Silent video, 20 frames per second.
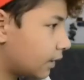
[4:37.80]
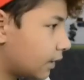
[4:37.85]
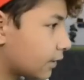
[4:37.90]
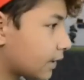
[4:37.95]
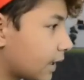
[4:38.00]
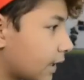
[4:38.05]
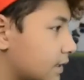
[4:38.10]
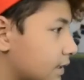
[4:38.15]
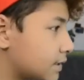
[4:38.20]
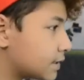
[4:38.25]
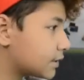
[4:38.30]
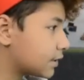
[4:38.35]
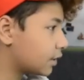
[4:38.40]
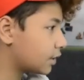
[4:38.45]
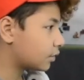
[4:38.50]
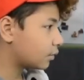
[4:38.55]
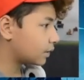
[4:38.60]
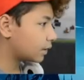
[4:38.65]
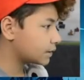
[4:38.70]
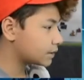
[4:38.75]
Okay,
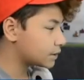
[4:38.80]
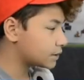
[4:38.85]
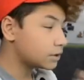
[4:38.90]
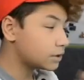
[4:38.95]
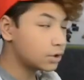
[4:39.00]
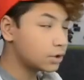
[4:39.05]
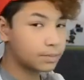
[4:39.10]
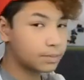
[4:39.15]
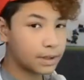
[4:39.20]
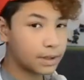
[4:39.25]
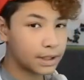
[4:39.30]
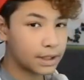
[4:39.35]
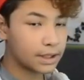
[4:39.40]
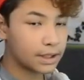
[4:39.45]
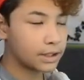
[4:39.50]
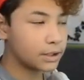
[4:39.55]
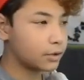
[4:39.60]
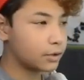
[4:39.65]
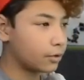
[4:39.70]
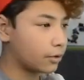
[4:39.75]
so once you plug
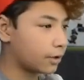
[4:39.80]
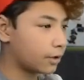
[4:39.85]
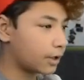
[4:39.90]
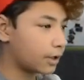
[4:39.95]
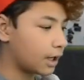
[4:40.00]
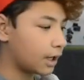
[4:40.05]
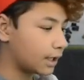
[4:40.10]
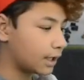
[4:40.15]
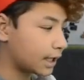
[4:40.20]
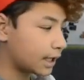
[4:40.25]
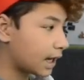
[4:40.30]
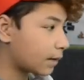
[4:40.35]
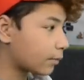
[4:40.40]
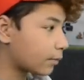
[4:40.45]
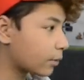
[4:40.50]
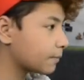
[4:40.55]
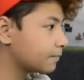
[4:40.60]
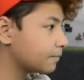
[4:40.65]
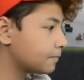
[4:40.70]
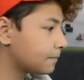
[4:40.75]
in your
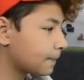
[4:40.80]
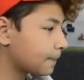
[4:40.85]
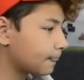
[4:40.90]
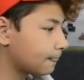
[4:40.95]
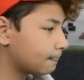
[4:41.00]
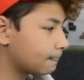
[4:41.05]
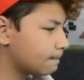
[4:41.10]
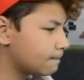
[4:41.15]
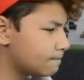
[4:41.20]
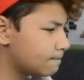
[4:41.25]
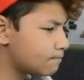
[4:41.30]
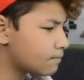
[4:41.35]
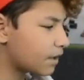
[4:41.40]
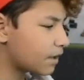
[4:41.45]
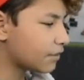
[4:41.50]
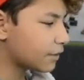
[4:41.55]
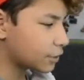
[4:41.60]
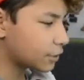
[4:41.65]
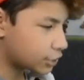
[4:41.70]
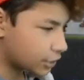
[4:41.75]
camera,
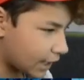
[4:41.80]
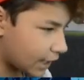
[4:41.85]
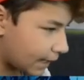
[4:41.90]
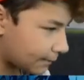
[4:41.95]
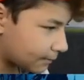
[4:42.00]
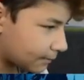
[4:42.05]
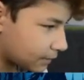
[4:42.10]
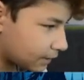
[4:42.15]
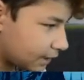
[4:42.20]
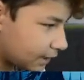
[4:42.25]
nothing should happen.